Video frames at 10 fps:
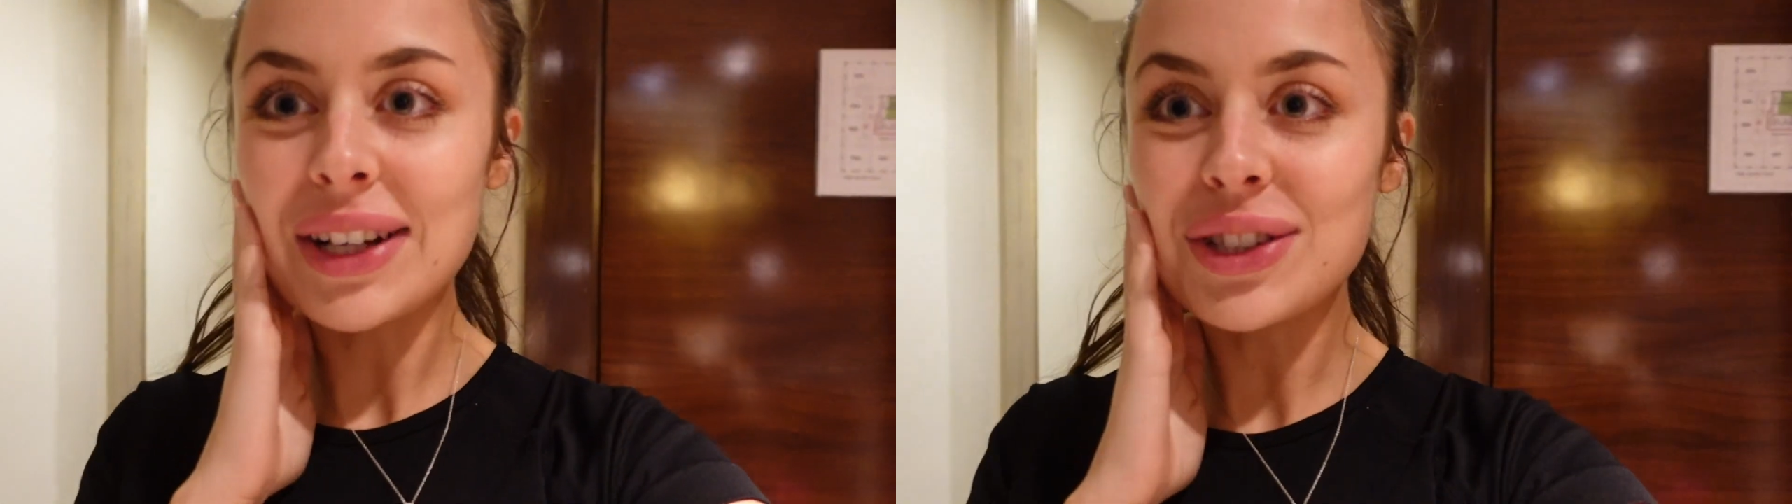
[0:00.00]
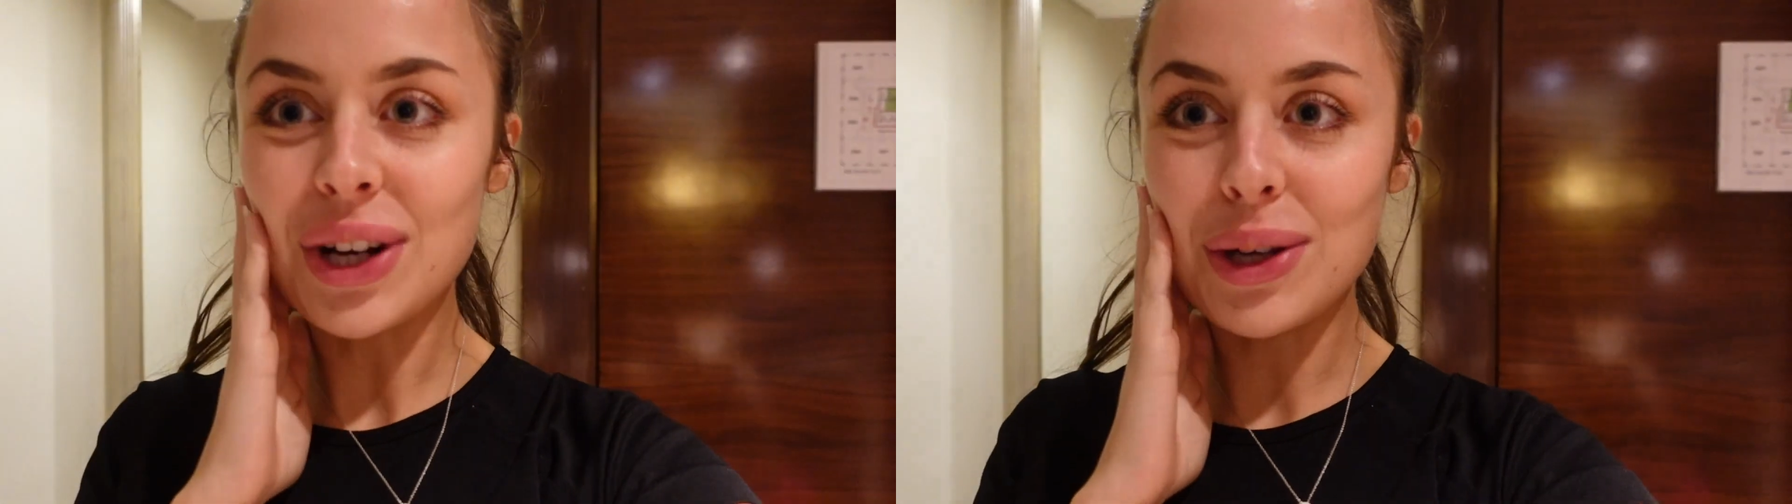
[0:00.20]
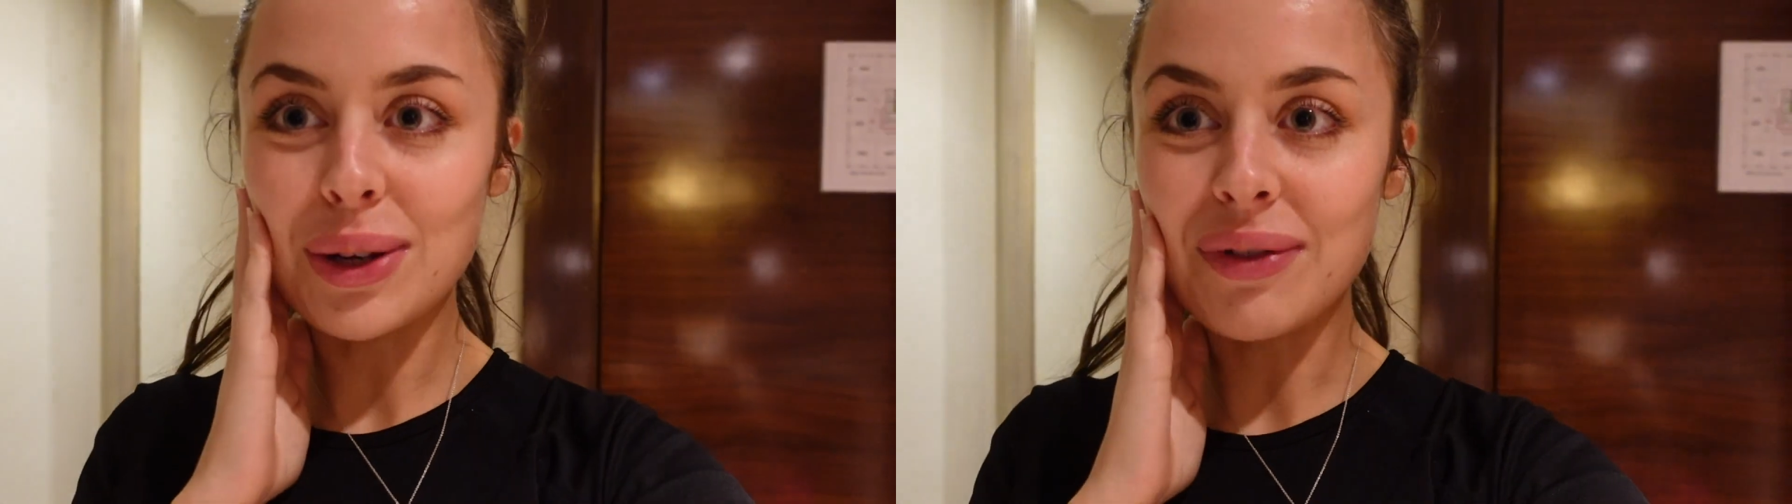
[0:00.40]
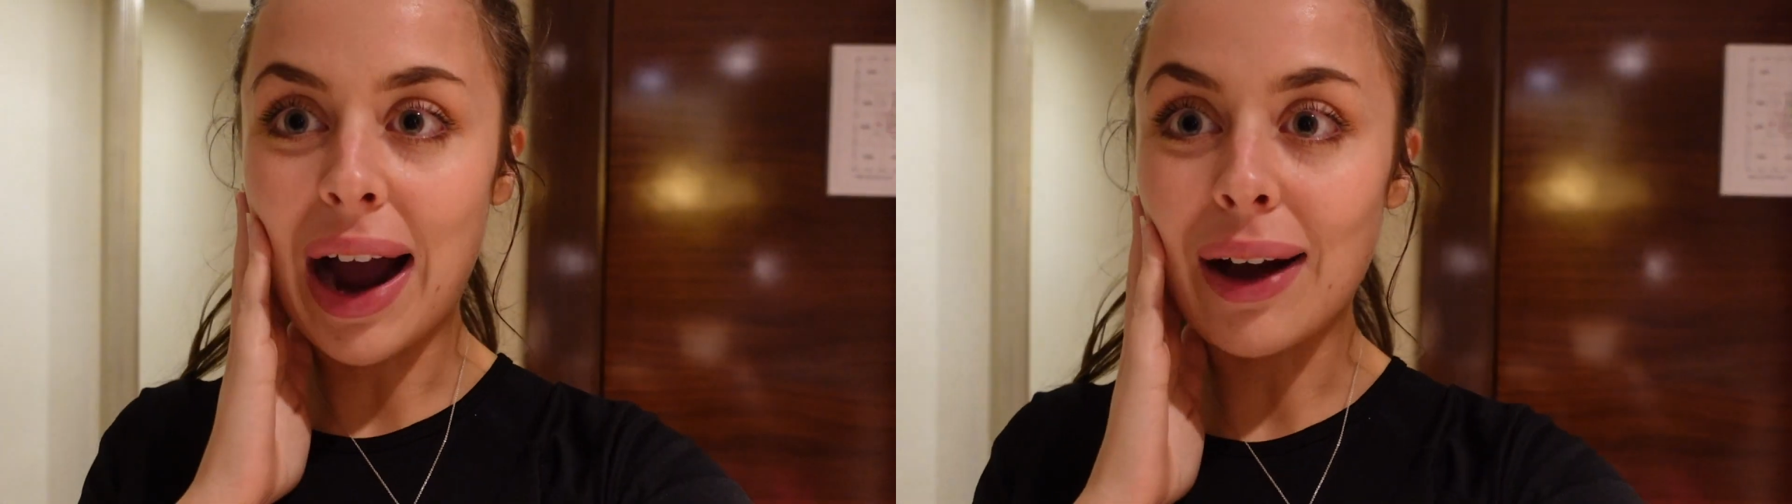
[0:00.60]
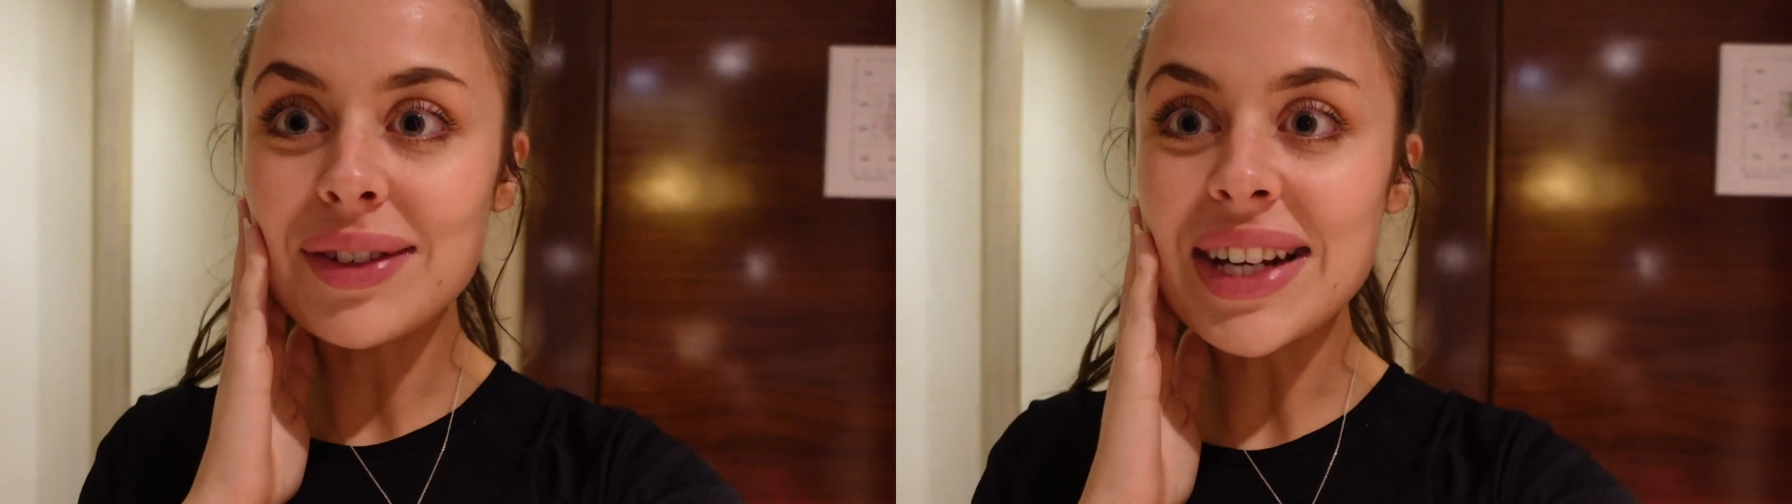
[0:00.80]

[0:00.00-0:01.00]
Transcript: and show you around